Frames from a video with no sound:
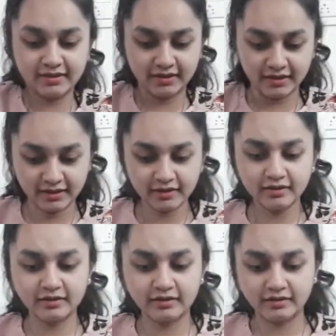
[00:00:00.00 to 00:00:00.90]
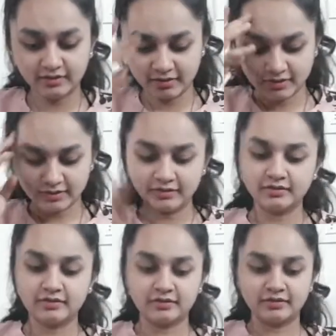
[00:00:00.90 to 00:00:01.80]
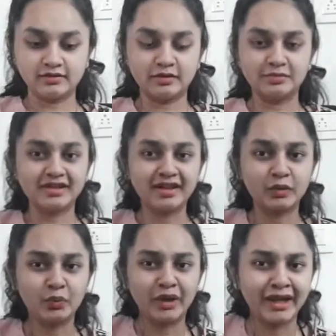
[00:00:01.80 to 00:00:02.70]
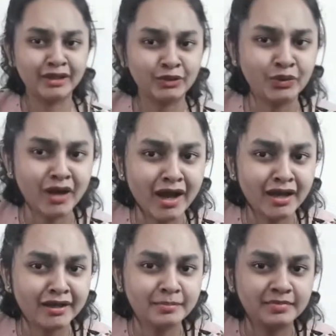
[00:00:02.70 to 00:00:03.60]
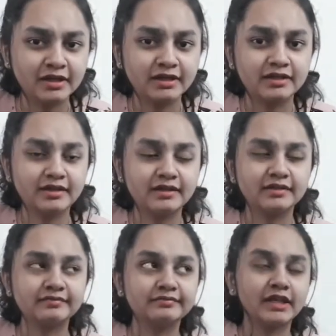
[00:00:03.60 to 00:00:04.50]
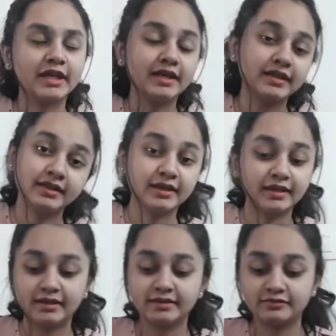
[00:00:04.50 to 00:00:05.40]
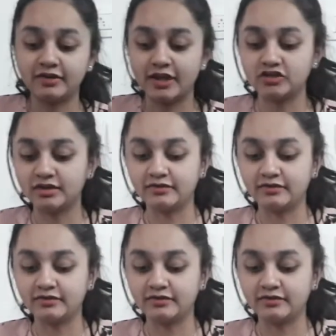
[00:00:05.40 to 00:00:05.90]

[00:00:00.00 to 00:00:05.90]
think the rips are like way too high, but anything is fashion